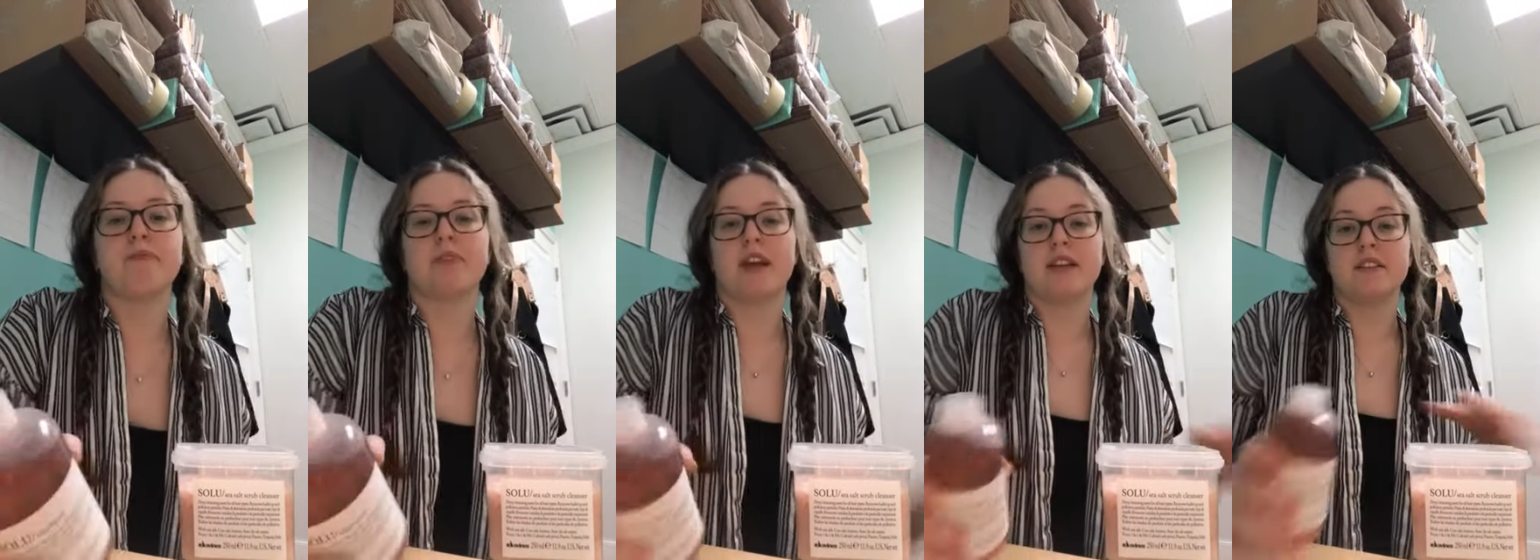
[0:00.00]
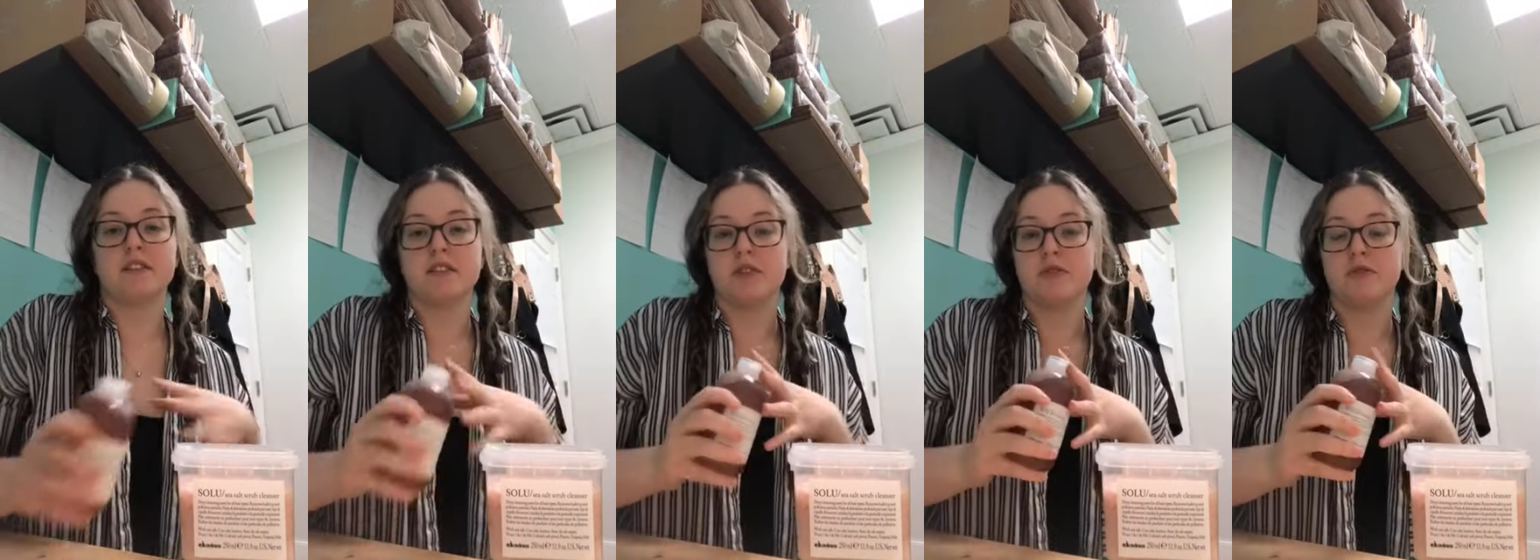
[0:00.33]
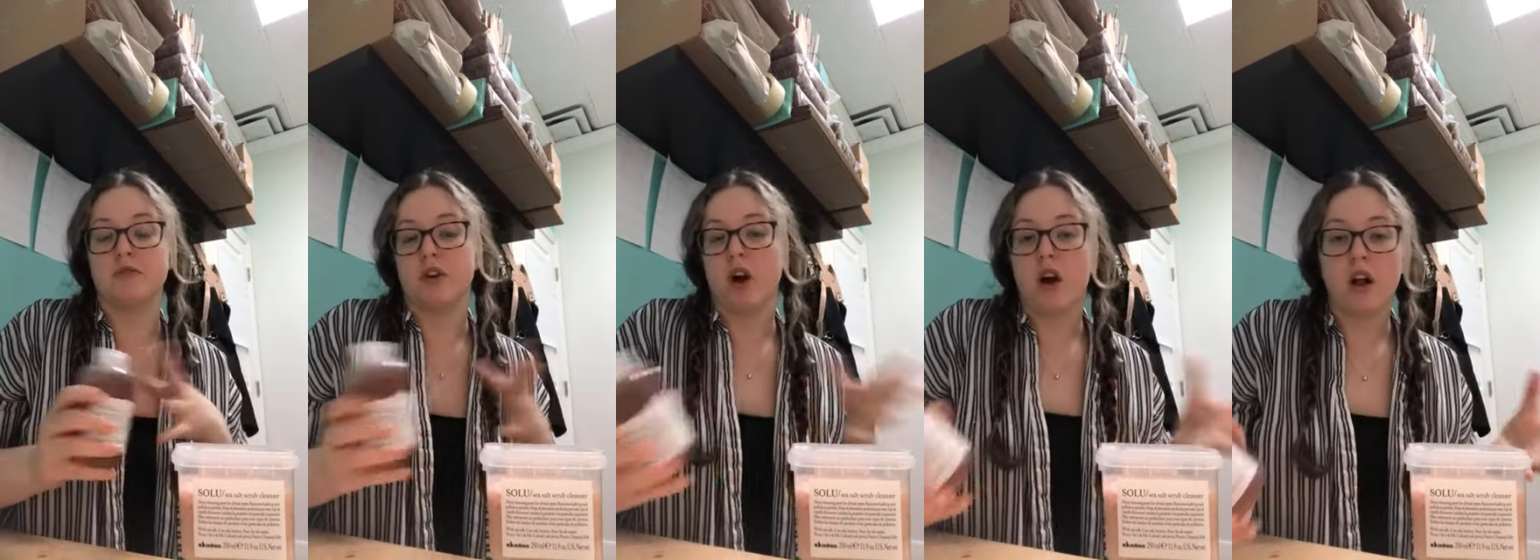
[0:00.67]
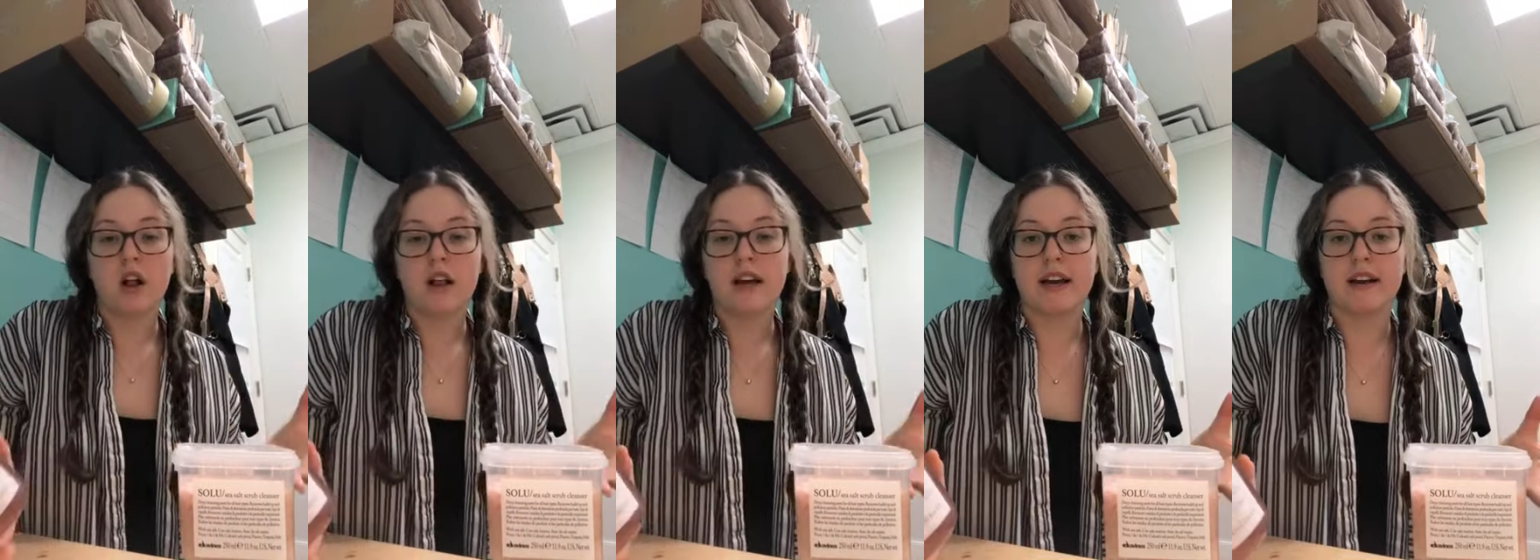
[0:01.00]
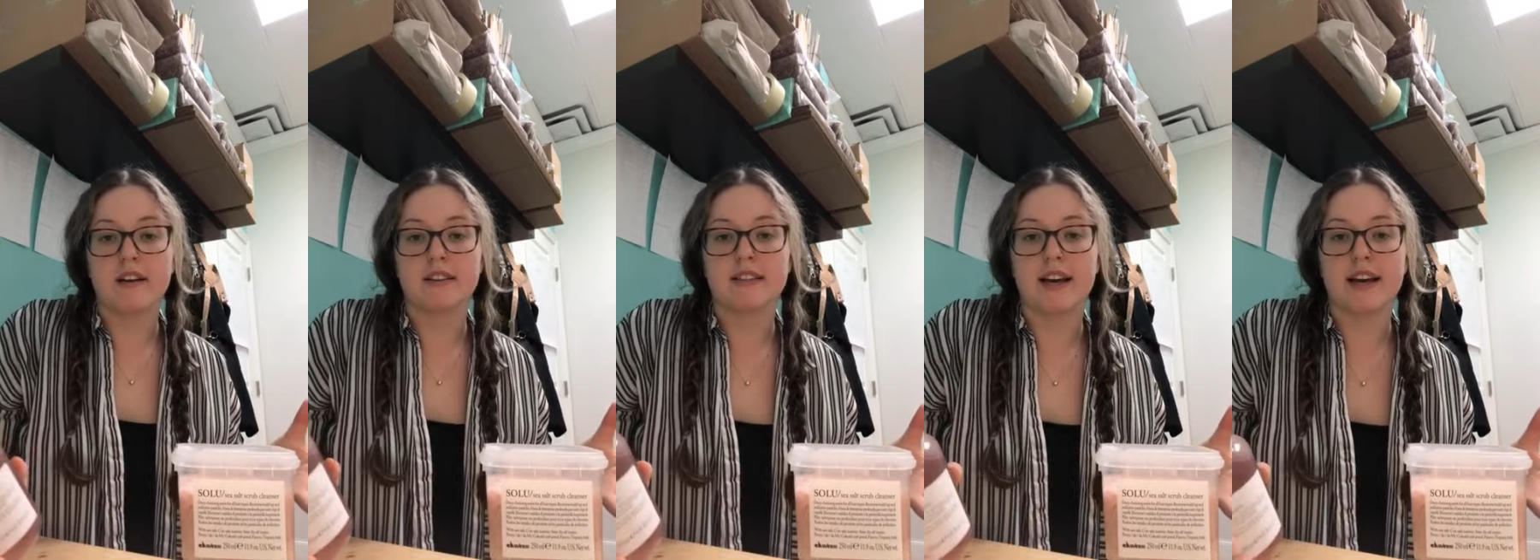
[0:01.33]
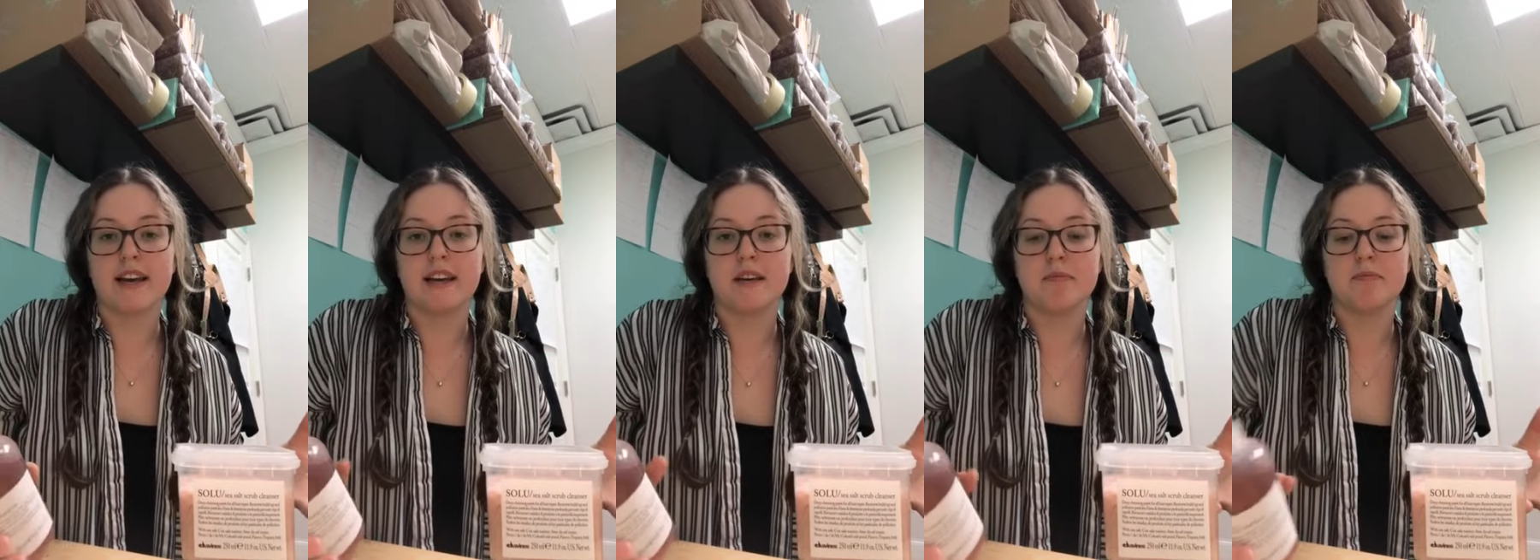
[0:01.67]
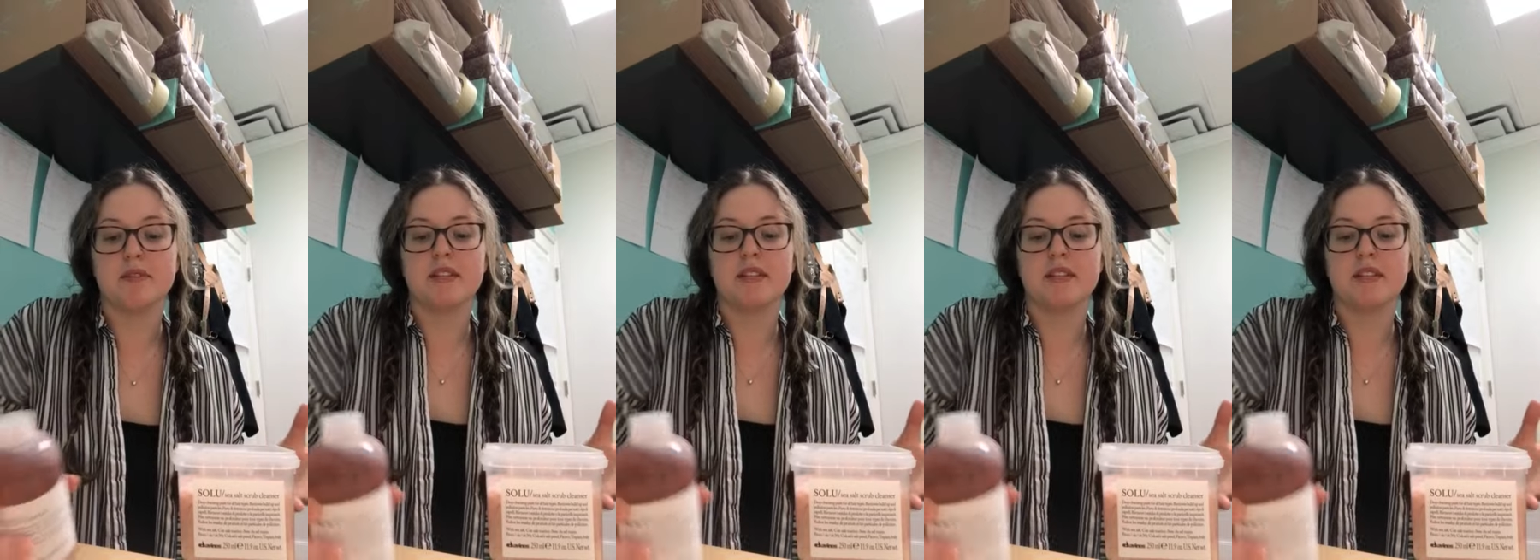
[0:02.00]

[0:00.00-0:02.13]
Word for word: It's used for all hair types.